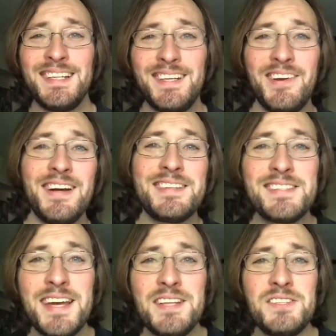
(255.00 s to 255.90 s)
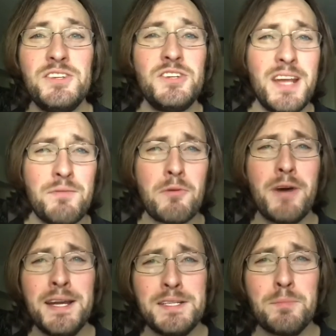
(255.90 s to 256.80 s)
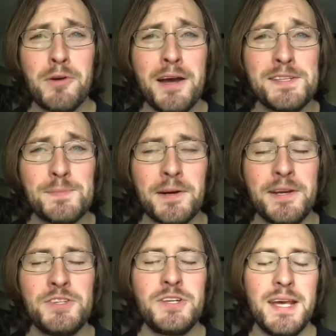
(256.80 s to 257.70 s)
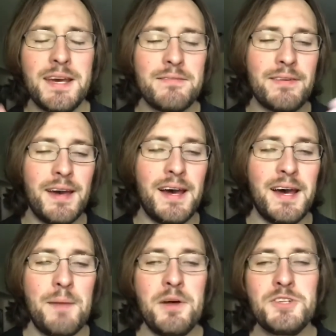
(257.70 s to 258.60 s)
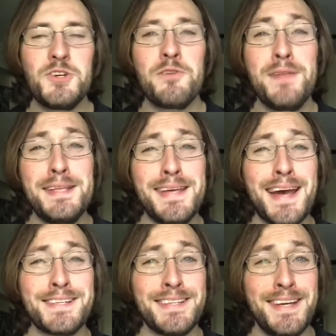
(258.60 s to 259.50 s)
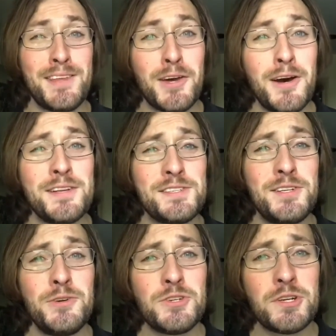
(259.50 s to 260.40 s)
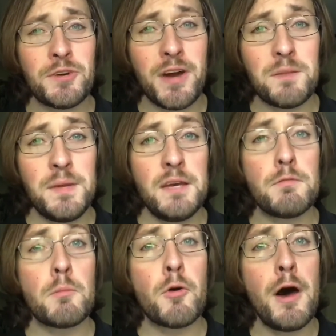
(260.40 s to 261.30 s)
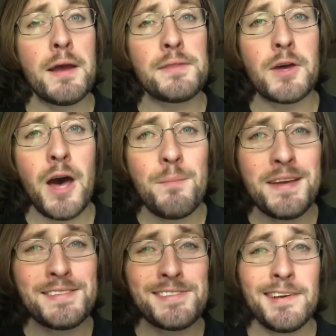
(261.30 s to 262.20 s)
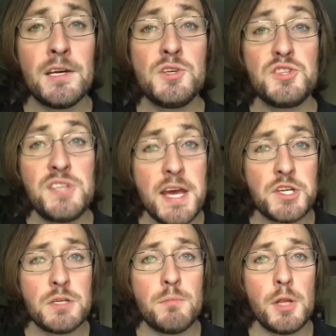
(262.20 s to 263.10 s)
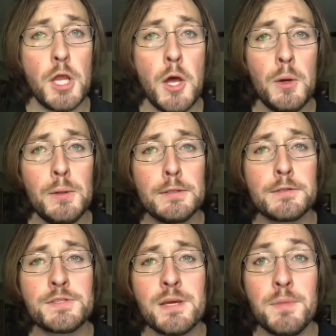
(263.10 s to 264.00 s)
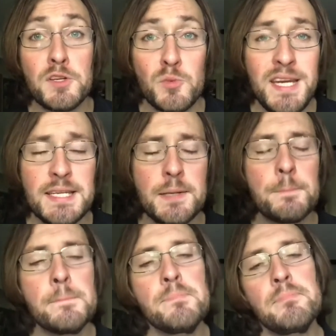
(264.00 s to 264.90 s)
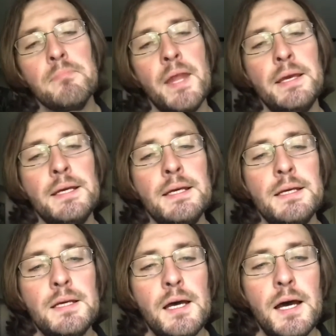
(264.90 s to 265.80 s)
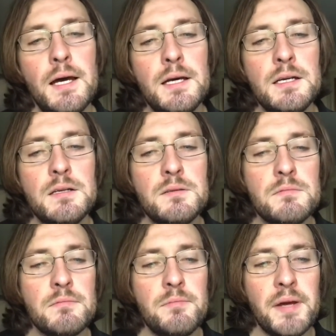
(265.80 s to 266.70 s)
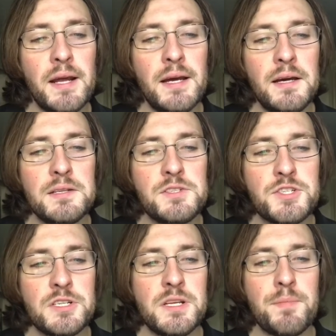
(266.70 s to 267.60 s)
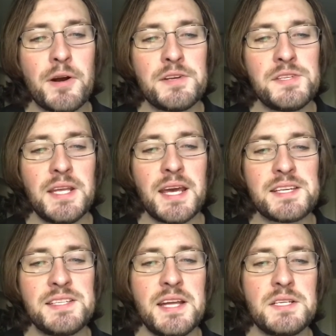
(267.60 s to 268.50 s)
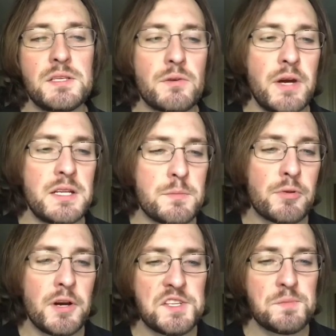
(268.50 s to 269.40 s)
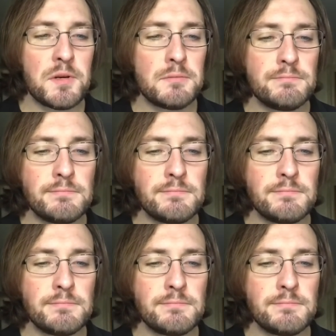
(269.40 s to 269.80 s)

United States, you should have a right to prosper. You should have, uh, I'm not sure if that's actually in the Constitution, correct me if I'm wrong, in the comments section below, send me a tweet. Um, but uh, should depersoning extend to the right to prosper?